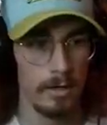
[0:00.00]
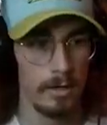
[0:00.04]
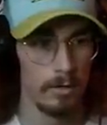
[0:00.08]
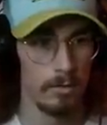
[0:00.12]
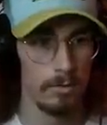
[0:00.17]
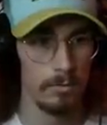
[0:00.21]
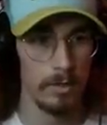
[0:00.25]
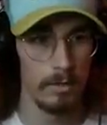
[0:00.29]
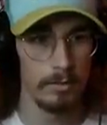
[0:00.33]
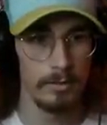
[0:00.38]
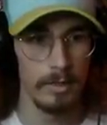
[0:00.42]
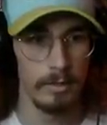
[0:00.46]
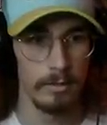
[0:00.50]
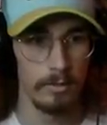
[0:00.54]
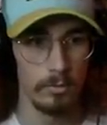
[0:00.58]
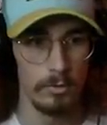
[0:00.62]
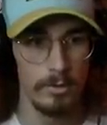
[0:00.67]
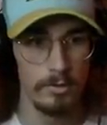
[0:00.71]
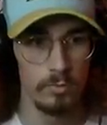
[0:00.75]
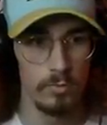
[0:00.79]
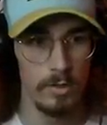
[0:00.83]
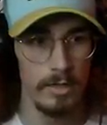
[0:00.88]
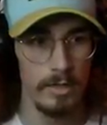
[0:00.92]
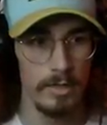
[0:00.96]
Oh, you gotta go
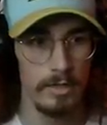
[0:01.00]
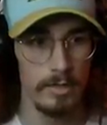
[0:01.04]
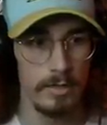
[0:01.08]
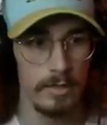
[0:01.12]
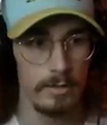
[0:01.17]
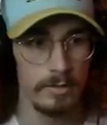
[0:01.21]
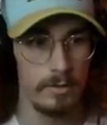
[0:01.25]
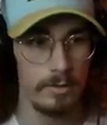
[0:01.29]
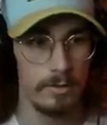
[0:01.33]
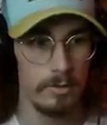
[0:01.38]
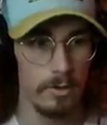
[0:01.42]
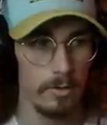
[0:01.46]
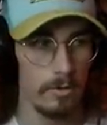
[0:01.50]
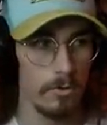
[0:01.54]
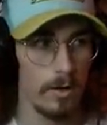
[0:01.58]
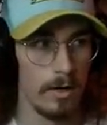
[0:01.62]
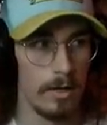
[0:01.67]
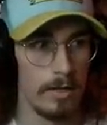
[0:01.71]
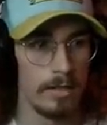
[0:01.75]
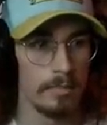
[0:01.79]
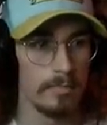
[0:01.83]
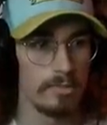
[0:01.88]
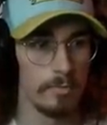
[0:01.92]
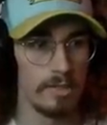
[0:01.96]
this way, here you go.
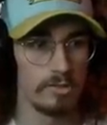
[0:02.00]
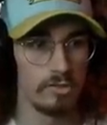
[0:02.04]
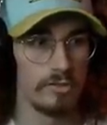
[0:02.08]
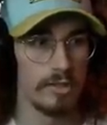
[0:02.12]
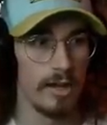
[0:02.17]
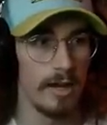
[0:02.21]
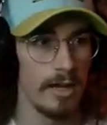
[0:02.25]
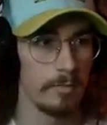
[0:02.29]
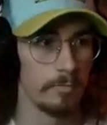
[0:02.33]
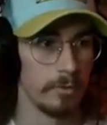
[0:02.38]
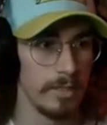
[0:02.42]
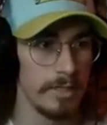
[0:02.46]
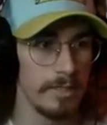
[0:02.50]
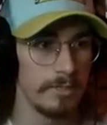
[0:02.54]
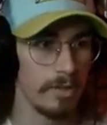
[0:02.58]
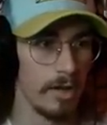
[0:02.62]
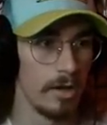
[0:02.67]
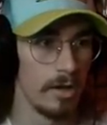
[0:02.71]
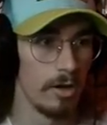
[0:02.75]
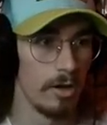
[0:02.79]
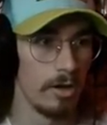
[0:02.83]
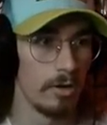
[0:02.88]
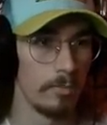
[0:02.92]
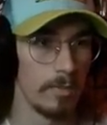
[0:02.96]
Give me some extra time, please.
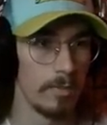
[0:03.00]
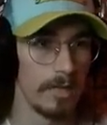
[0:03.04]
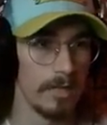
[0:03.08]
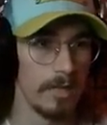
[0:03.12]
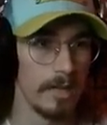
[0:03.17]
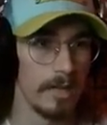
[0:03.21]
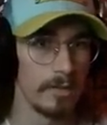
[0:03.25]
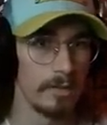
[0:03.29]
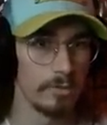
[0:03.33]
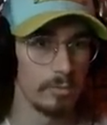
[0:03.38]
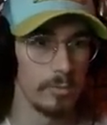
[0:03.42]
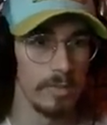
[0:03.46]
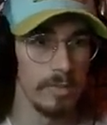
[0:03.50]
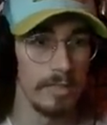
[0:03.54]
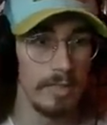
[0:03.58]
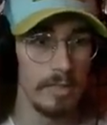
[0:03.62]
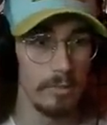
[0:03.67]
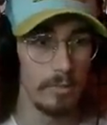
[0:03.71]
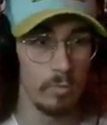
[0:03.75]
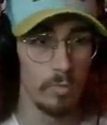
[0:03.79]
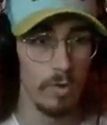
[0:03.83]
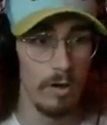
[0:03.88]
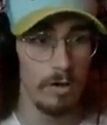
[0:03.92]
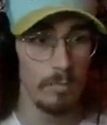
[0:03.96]
Oh my gosh, we need
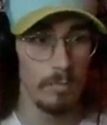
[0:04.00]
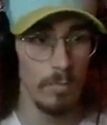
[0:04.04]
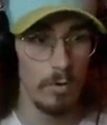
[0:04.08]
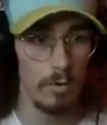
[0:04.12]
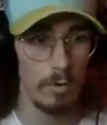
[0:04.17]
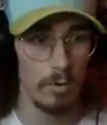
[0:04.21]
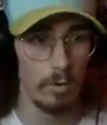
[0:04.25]
one more,